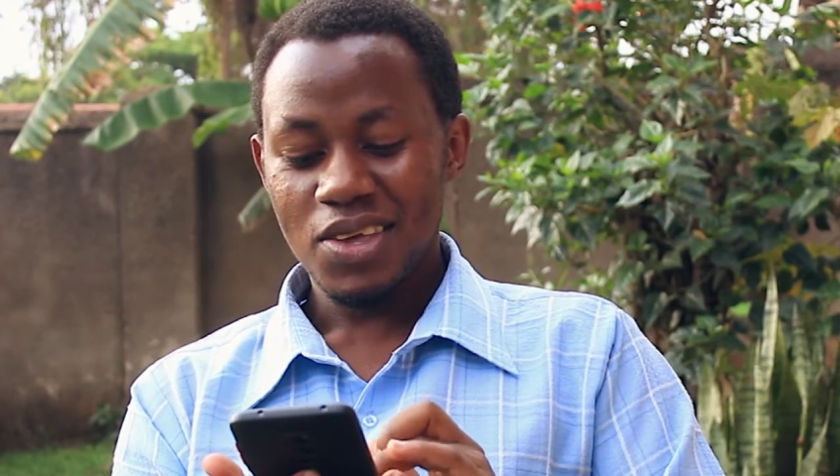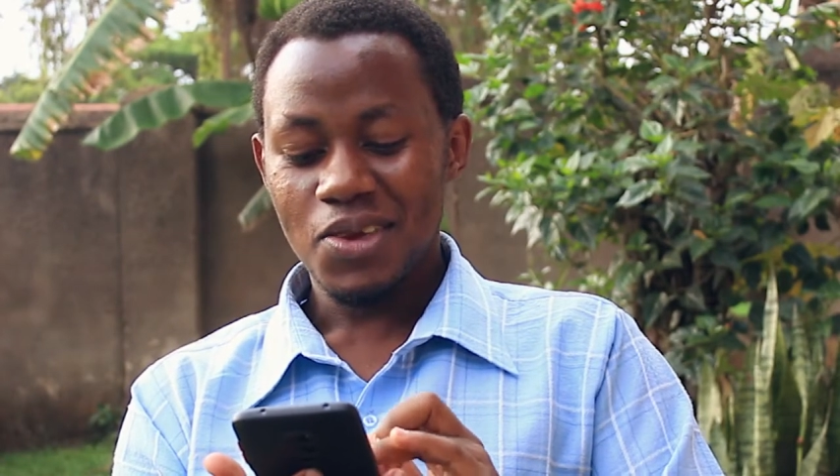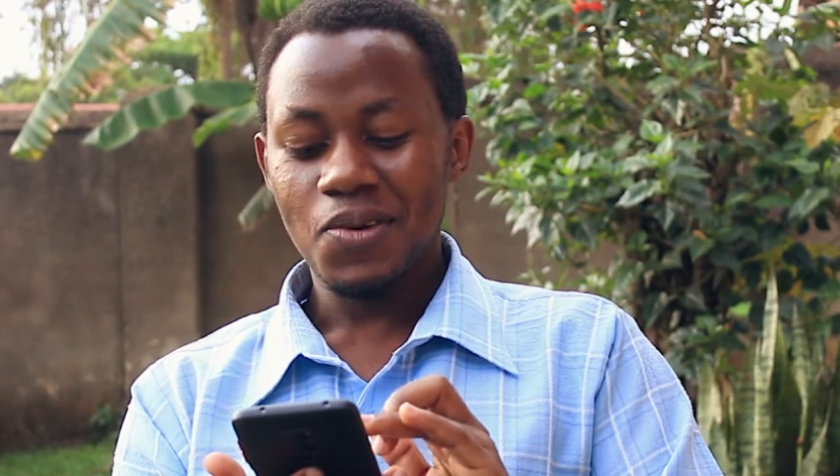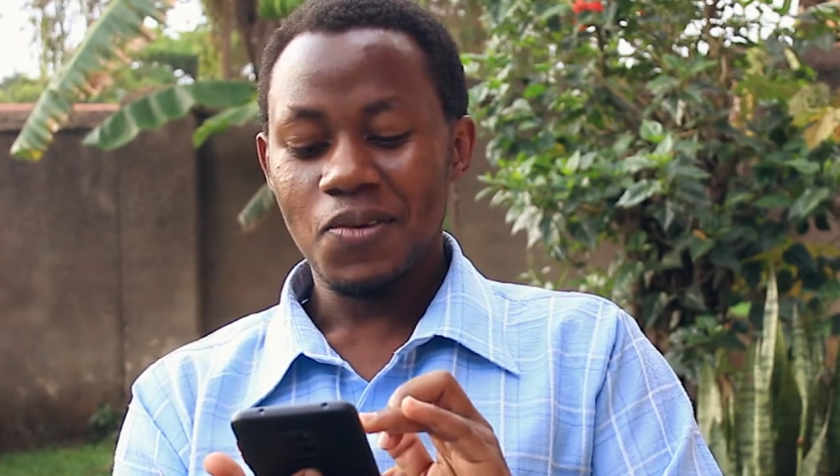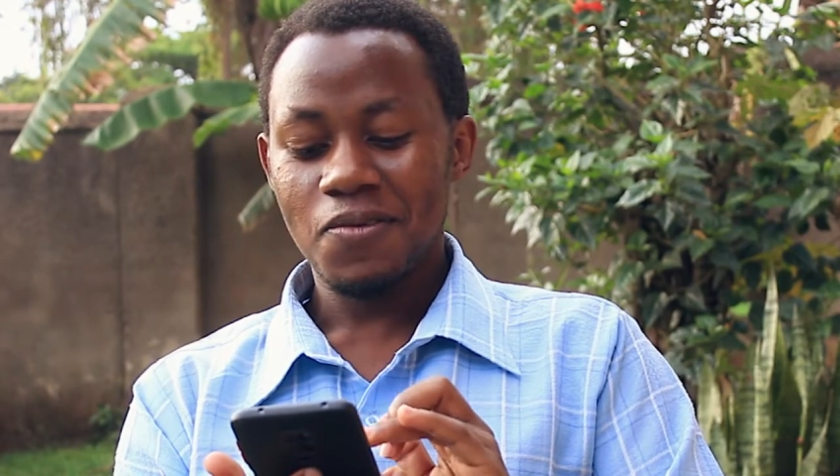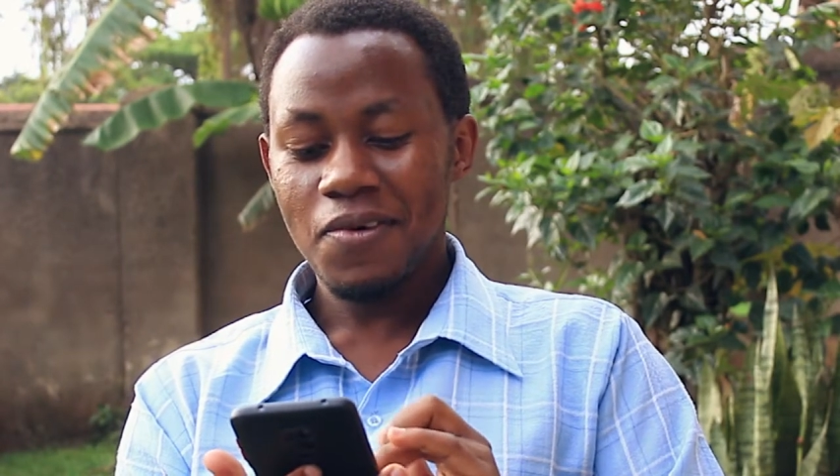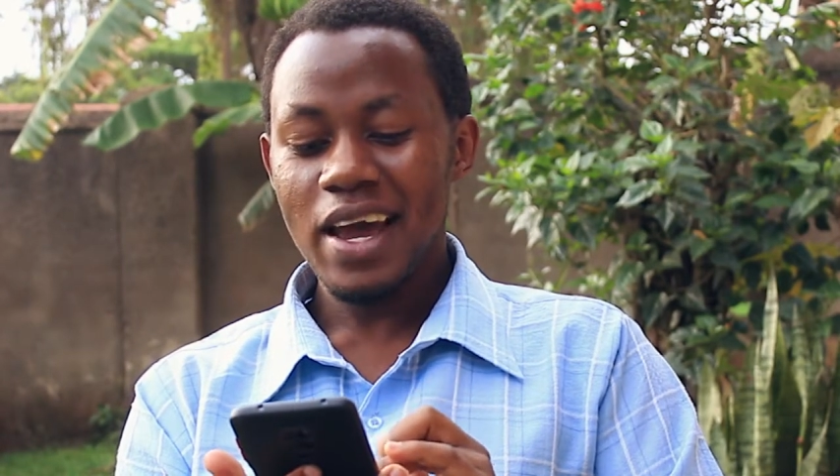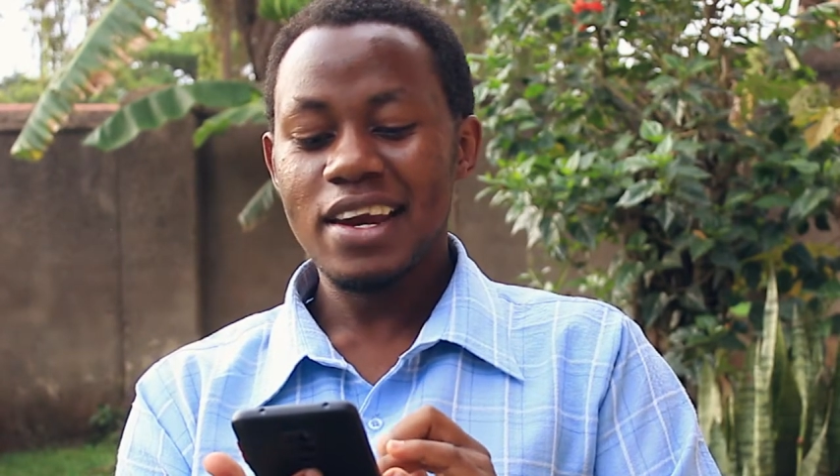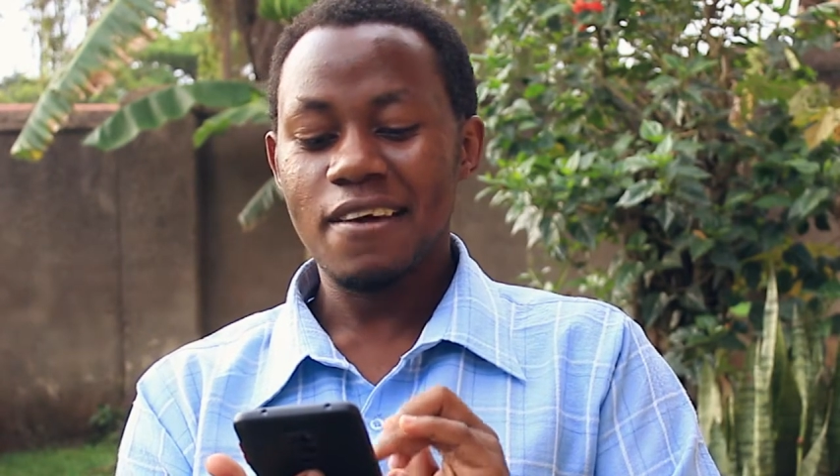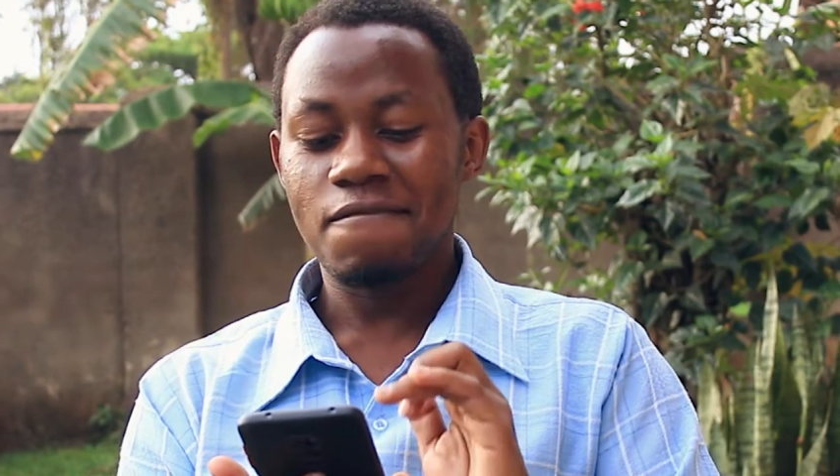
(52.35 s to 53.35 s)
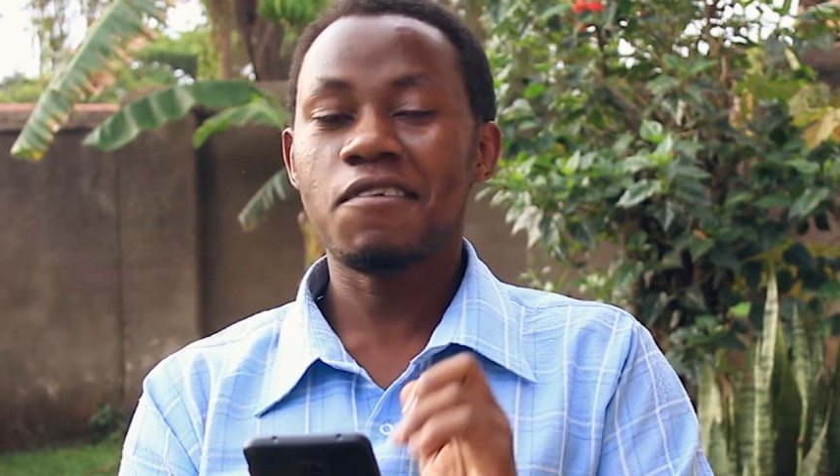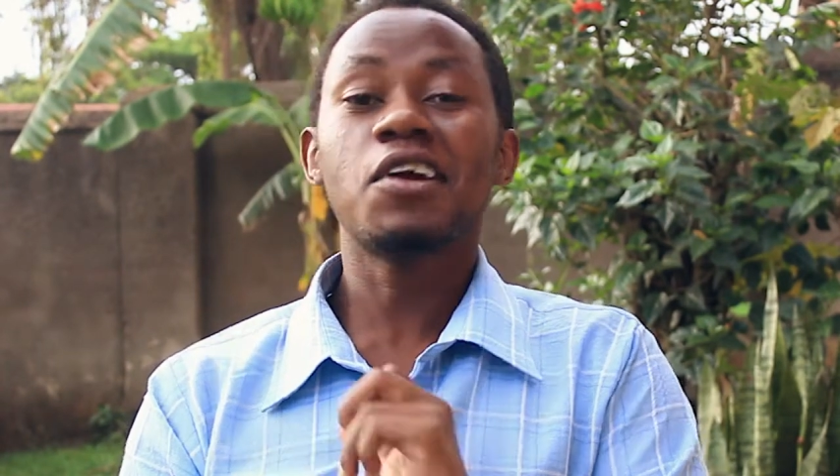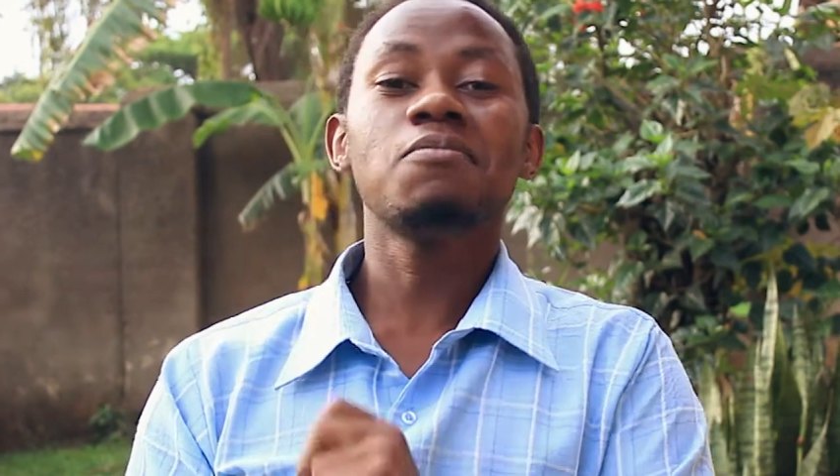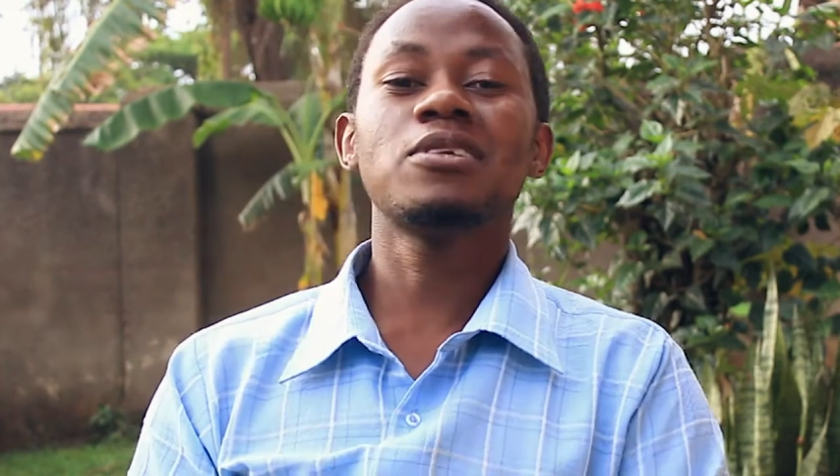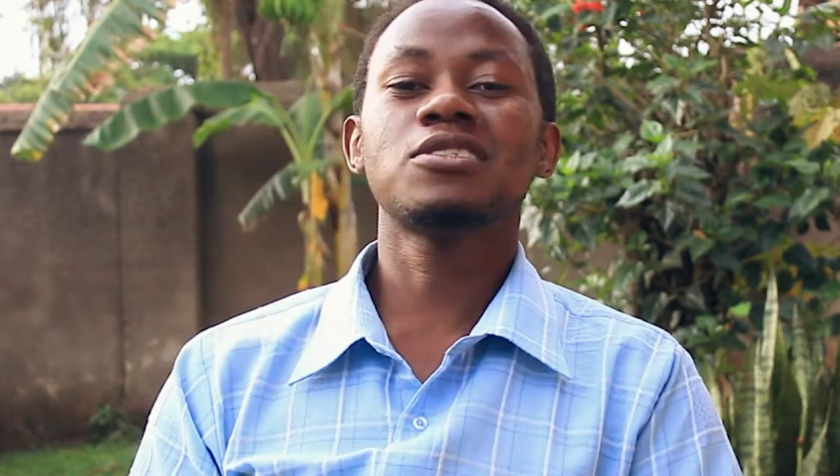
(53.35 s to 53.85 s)
you'll find a
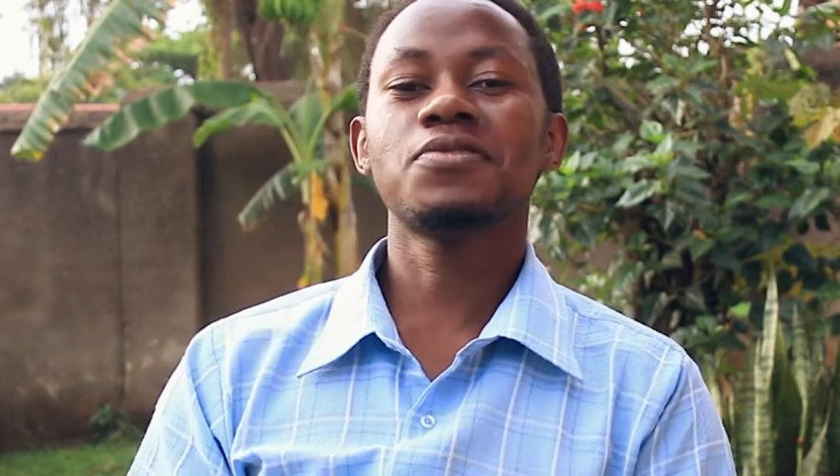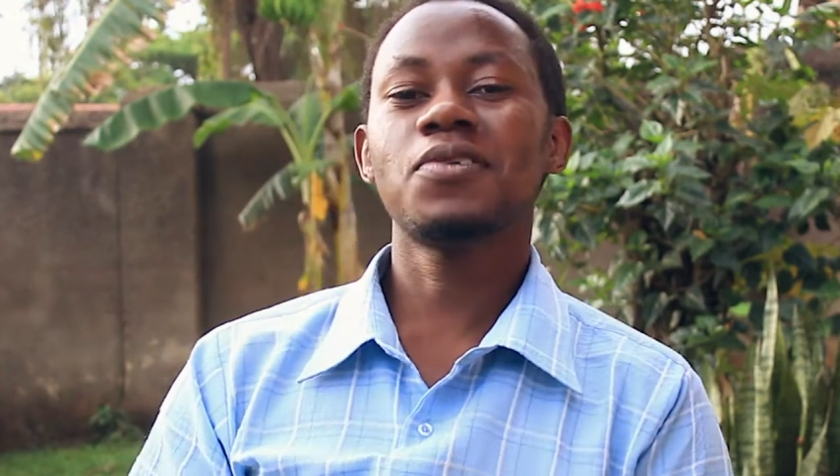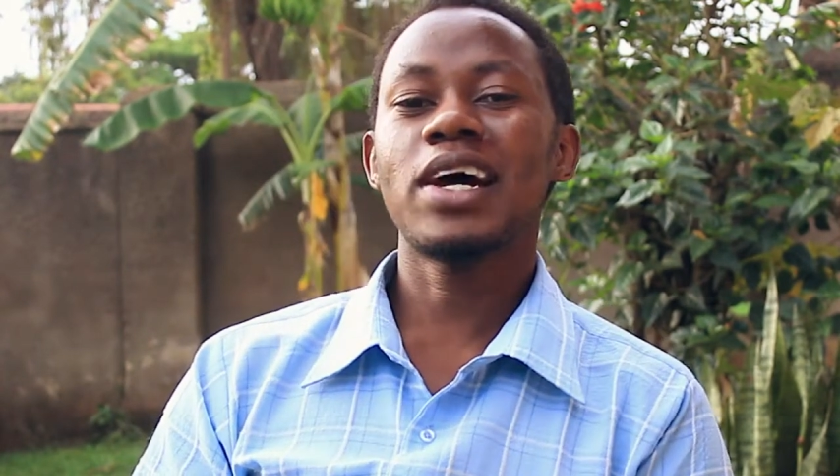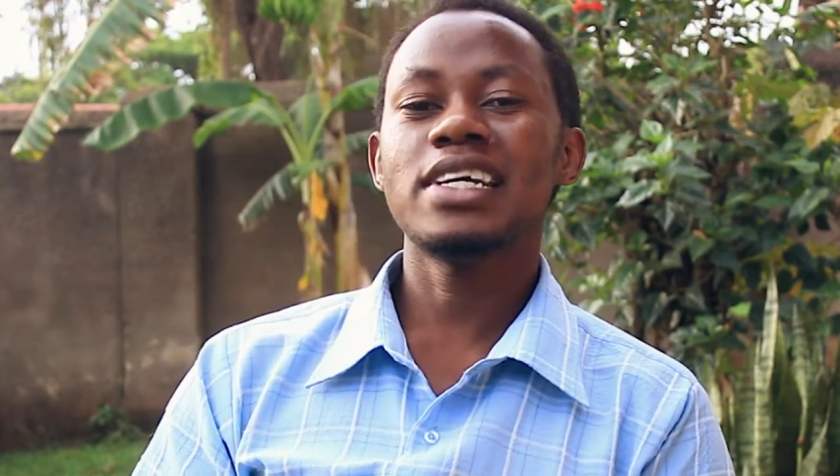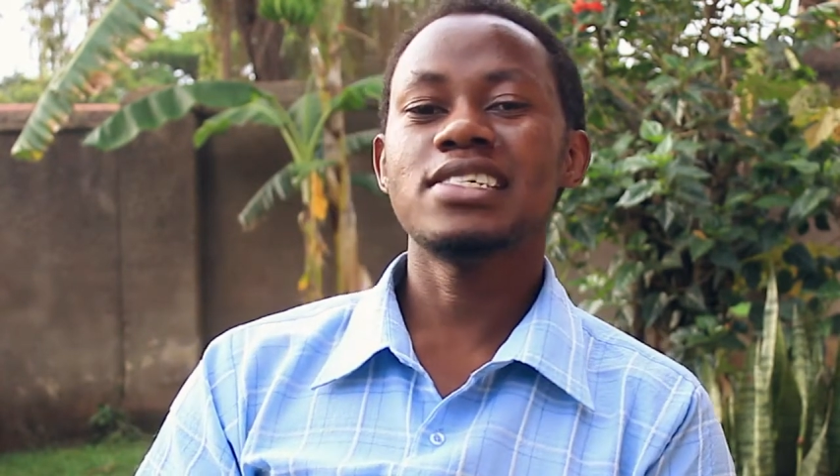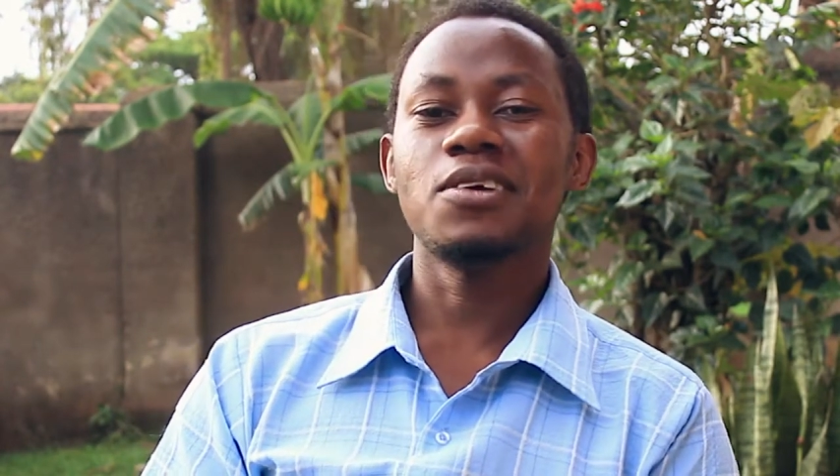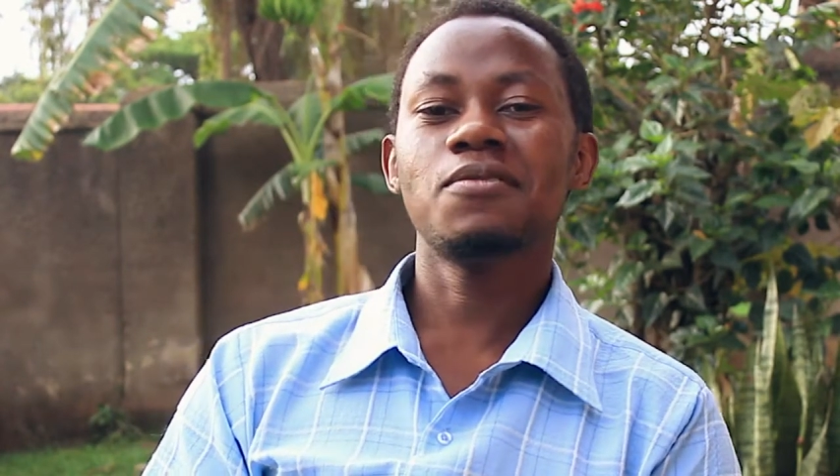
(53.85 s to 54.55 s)
very beautiful writer.